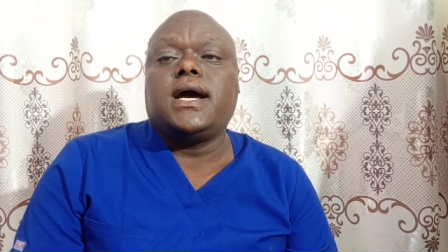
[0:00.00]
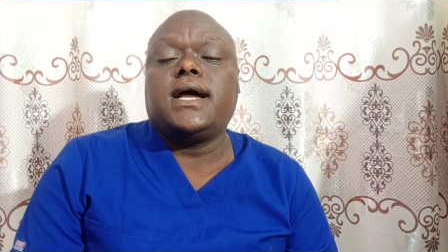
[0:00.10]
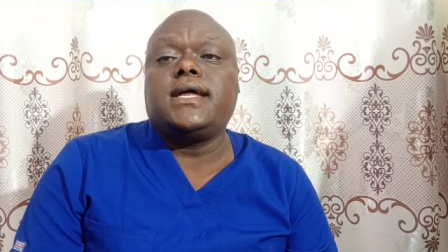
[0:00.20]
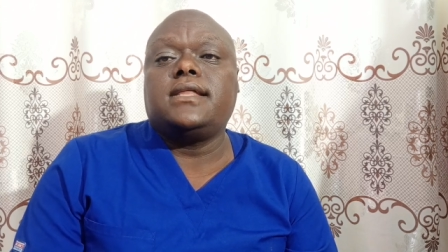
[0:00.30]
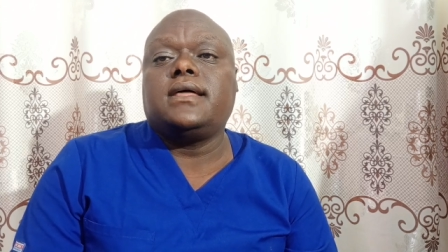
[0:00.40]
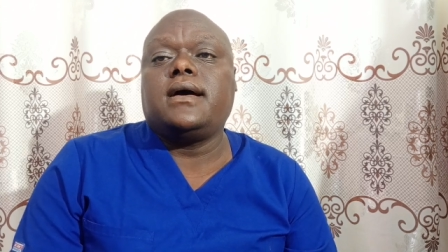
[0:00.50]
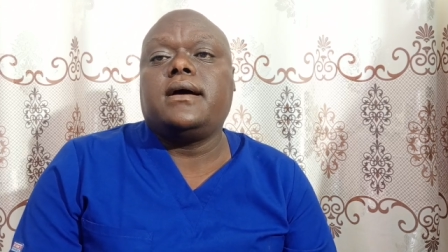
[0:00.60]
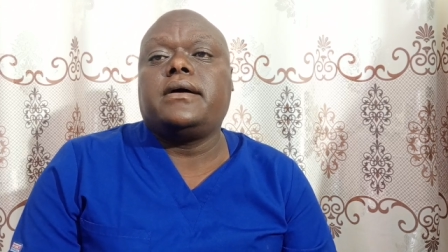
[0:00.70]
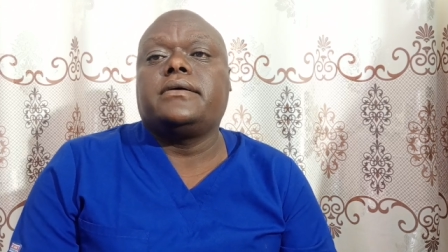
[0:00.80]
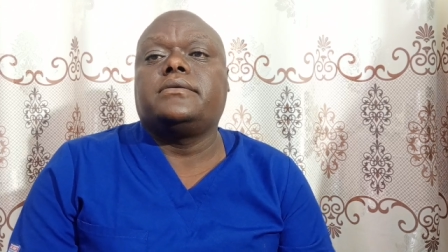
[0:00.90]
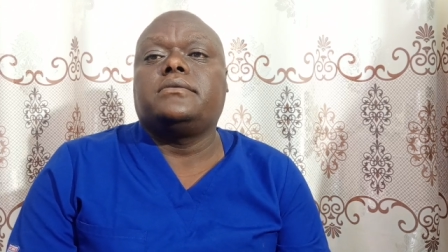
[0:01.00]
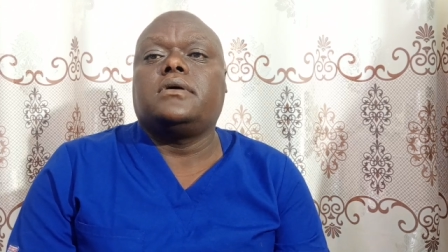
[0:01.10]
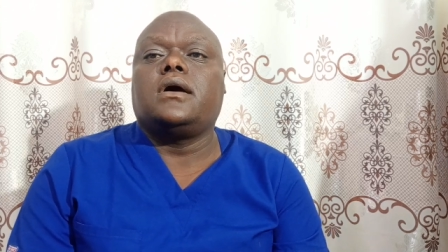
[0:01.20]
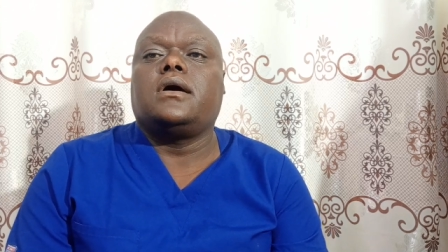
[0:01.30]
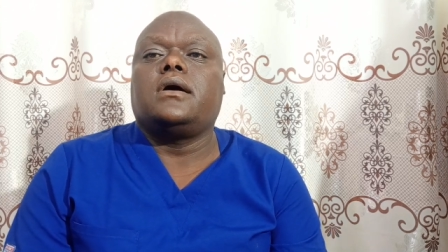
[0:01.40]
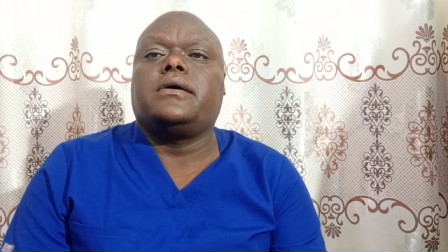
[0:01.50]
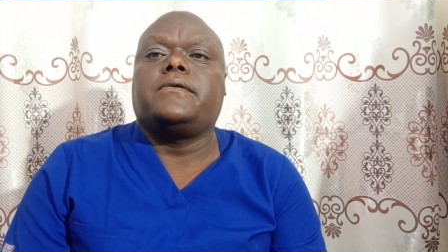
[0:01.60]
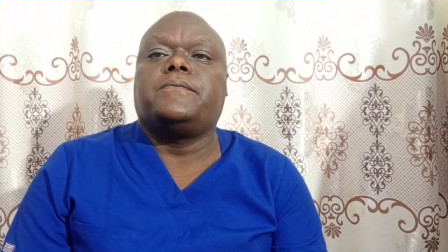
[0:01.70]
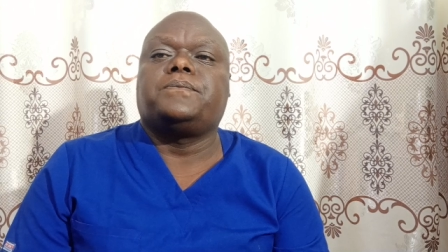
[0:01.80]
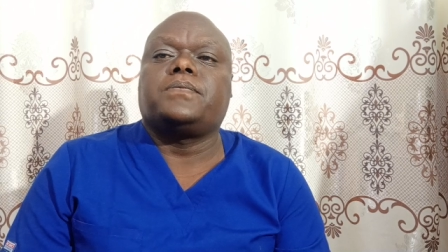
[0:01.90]
Another
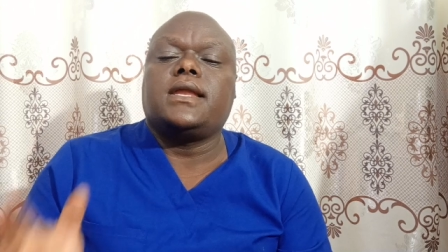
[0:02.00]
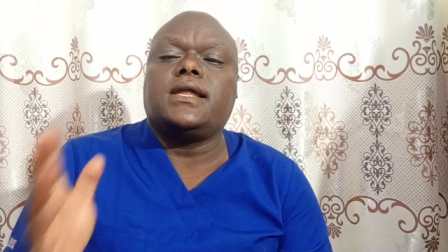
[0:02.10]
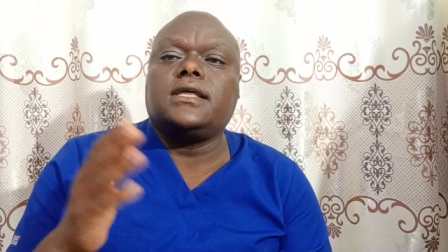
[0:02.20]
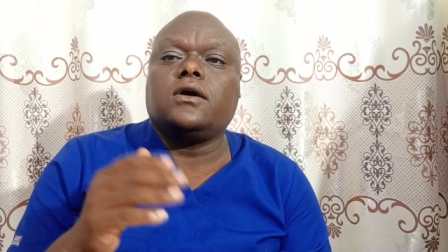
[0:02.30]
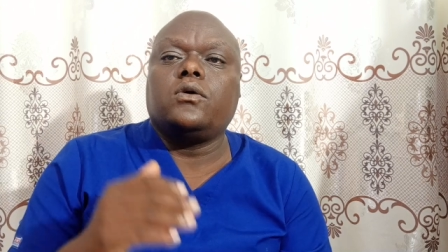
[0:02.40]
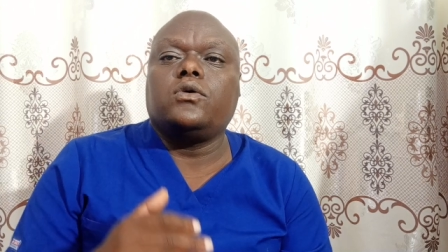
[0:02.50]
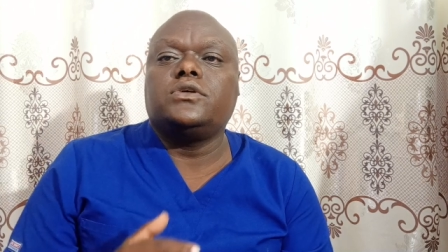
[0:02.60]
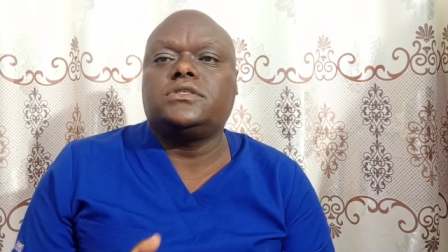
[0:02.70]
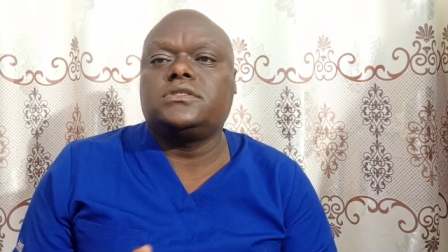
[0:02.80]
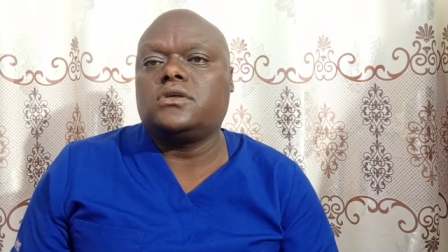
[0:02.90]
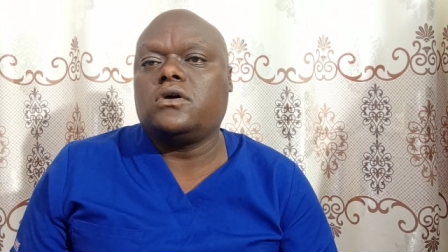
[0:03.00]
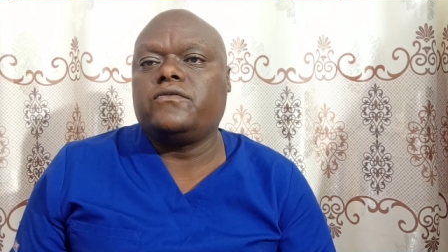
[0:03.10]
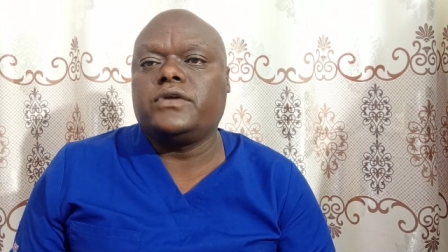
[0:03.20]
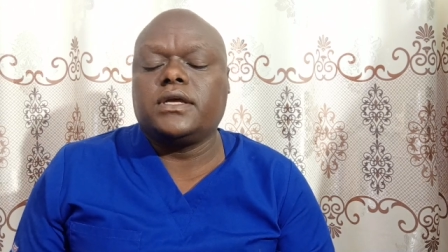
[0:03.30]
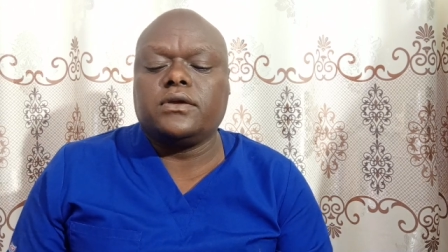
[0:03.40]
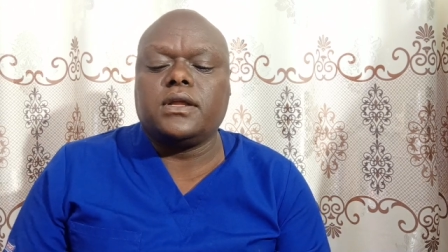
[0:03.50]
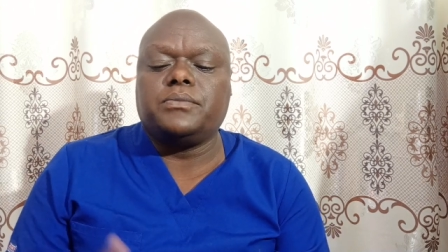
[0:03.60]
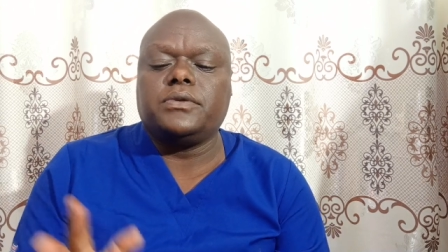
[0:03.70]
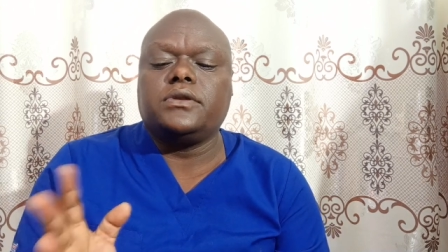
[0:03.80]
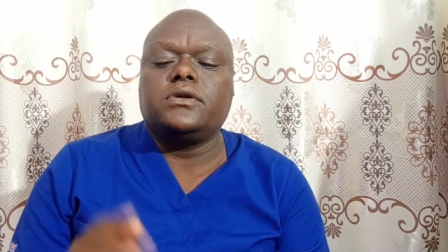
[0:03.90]
um, another cause of irregular
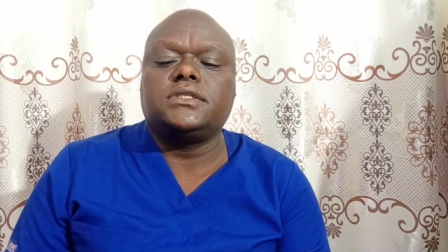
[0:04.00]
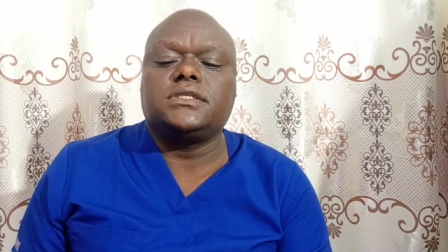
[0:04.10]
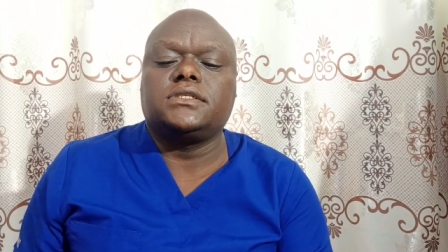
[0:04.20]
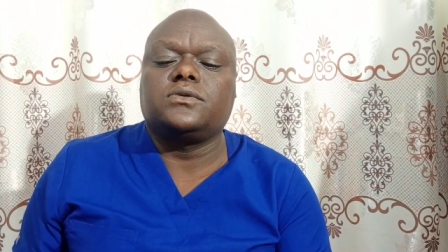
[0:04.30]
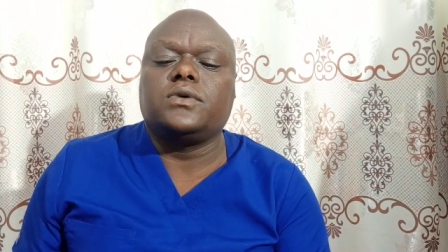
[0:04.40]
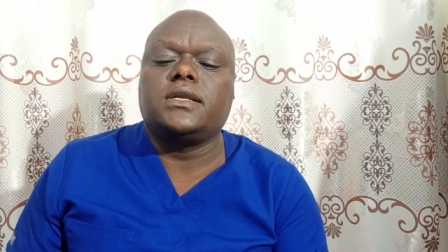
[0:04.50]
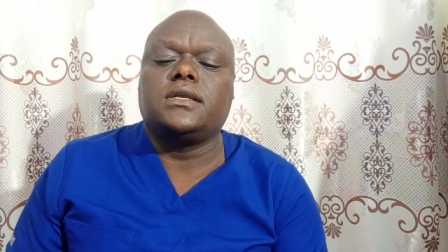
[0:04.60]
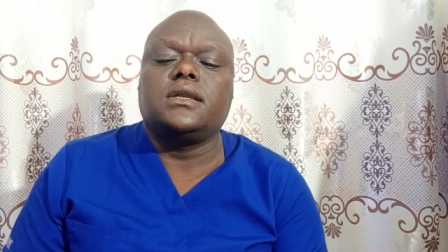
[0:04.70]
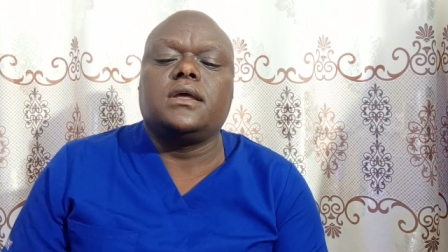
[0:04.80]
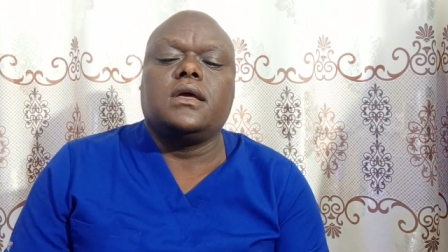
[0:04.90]
periods is when